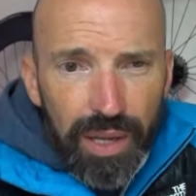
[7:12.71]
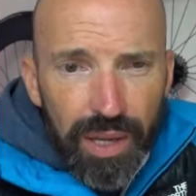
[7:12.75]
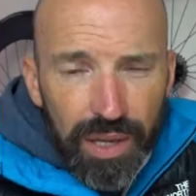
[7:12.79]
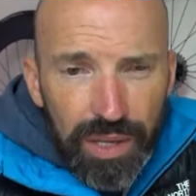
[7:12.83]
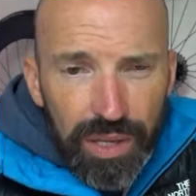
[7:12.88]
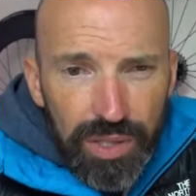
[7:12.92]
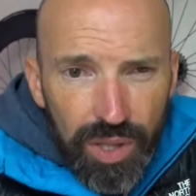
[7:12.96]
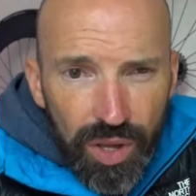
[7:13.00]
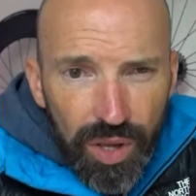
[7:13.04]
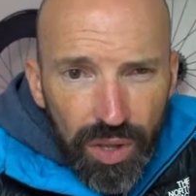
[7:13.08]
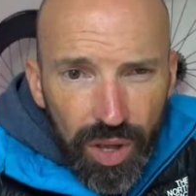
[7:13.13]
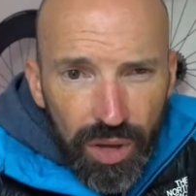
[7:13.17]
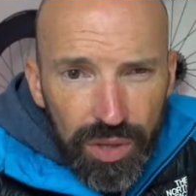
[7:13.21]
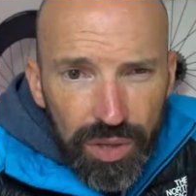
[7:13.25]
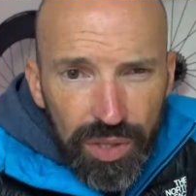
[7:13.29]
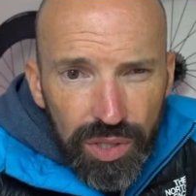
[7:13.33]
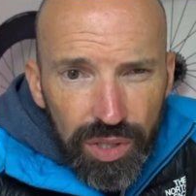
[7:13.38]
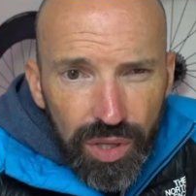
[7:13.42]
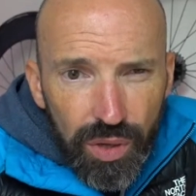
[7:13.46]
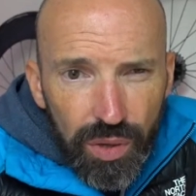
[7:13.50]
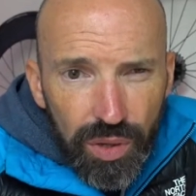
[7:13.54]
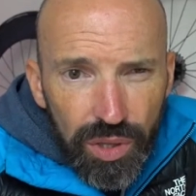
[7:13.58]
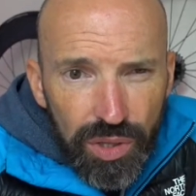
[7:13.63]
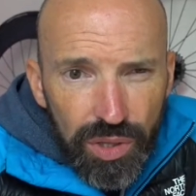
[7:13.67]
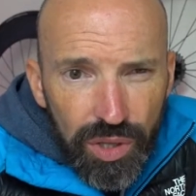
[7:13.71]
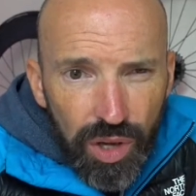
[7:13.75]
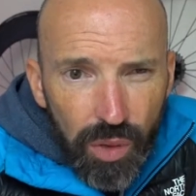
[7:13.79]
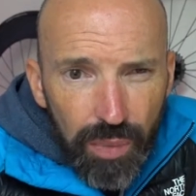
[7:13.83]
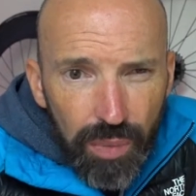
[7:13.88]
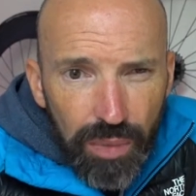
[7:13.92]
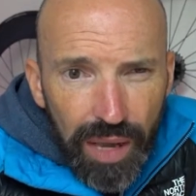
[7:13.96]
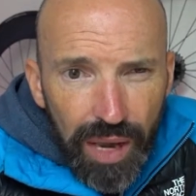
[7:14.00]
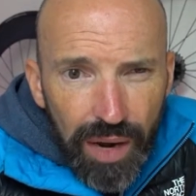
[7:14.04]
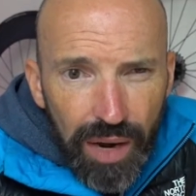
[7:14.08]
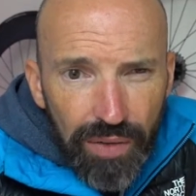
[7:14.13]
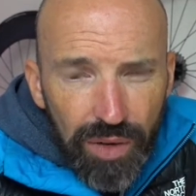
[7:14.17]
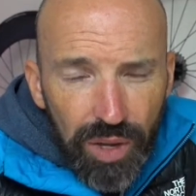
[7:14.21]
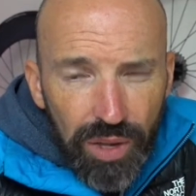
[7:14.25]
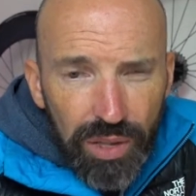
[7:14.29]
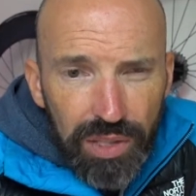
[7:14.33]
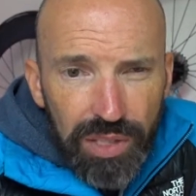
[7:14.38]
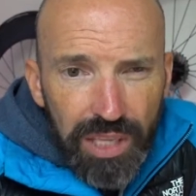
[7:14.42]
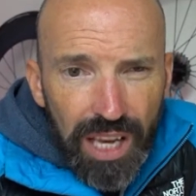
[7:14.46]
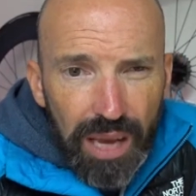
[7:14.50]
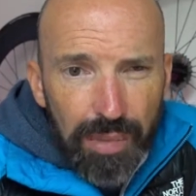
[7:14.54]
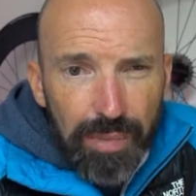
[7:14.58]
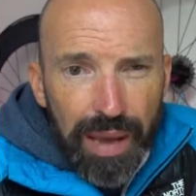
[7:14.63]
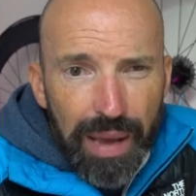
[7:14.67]
So those two at the top there have got the
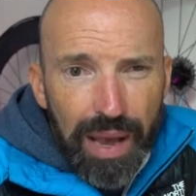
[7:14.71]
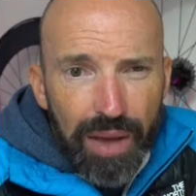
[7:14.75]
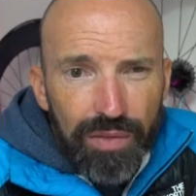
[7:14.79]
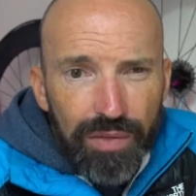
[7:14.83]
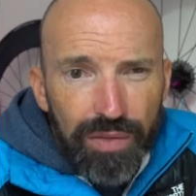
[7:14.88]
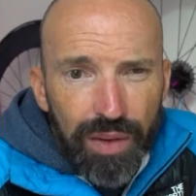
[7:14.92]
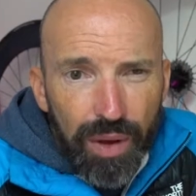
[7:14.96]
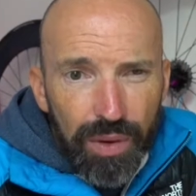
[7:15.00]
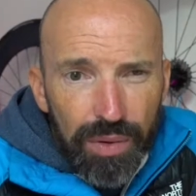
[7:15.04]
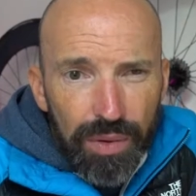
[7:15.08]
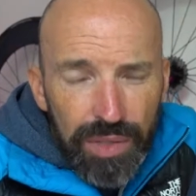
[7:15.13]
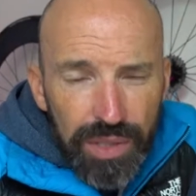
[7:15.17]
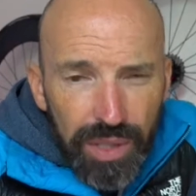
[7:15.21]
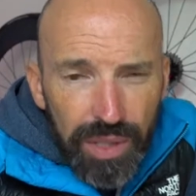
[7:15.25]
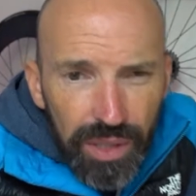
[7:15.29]
same amount of votes.